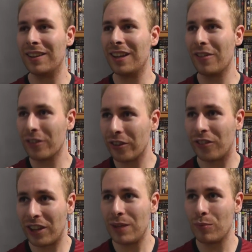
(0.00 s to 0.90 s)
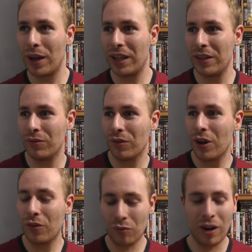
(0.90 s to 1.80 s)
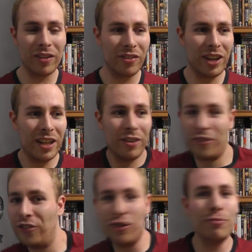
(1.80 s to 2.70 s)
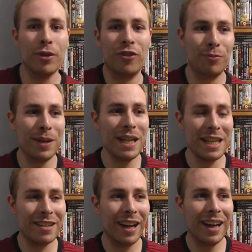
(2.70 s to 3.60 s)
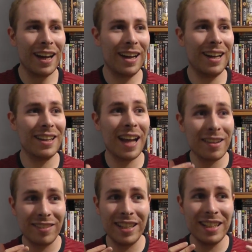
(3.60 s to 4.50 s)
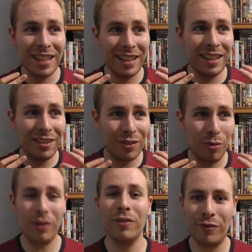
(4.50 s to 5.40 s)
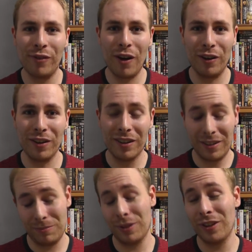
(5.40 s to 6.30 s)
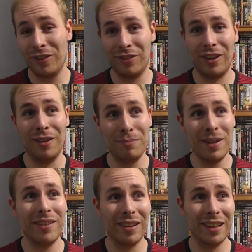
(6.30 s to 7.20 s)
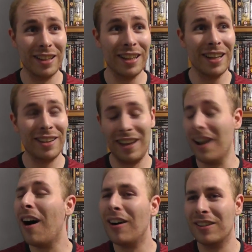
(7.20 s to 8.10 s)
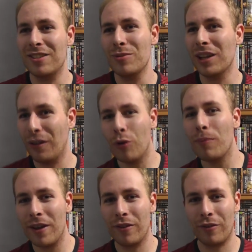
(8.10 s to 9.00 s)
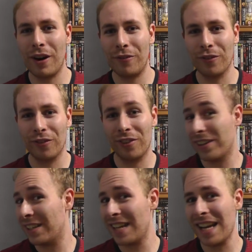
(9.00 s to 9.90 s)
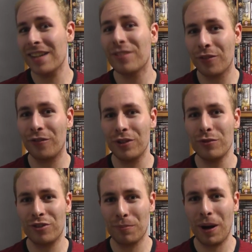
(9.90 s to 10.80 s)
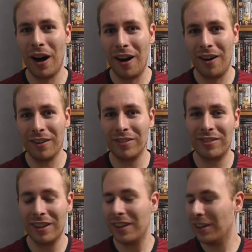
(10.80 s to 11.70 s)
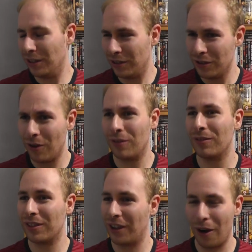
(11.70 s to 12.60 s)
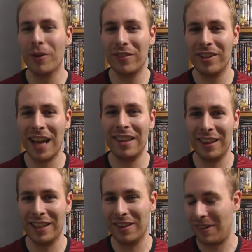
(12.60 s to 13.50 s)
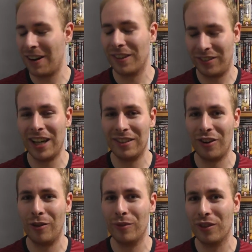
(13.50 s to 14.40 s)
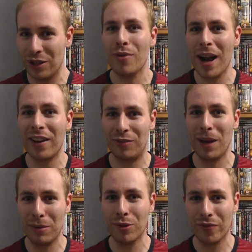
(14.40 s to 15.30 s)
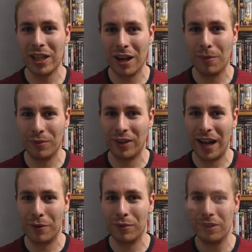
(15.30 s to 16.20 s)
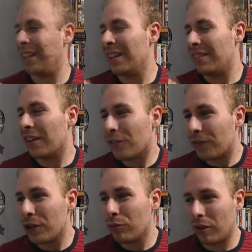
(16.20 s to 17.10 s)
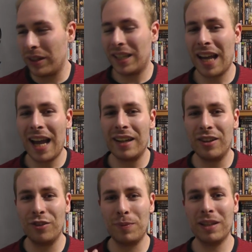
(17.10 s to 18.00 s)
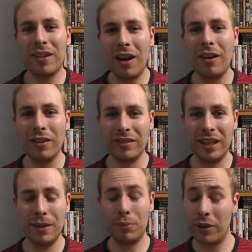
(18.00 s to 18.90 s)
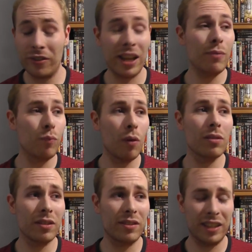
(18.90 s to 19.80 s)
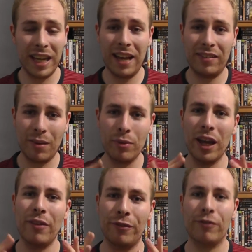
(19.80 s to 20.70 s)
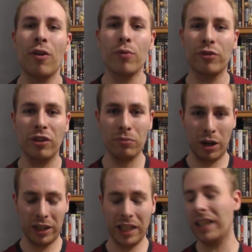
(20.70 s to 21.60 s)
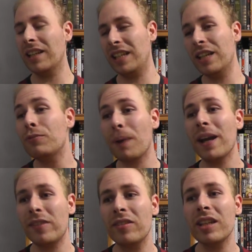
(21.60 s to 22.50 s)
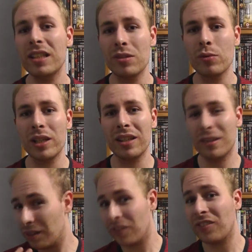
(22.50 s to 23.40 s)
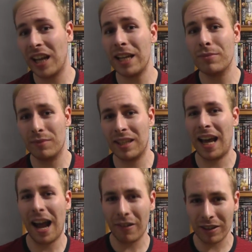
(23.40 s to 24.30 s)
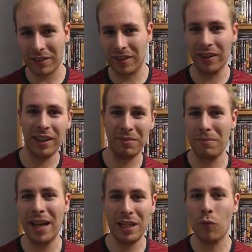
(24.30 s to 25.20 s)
There is a scene where he runs in at super speed, and that scene is quite fun, because admittedly, they are doing a little bit of a reference to Days of Future Past, not coincidentally around the same time as the new X-Men movie comes out. It does feel like Gad has been cast here because they want to get some of that Frozen money. He's basically doing the same character in many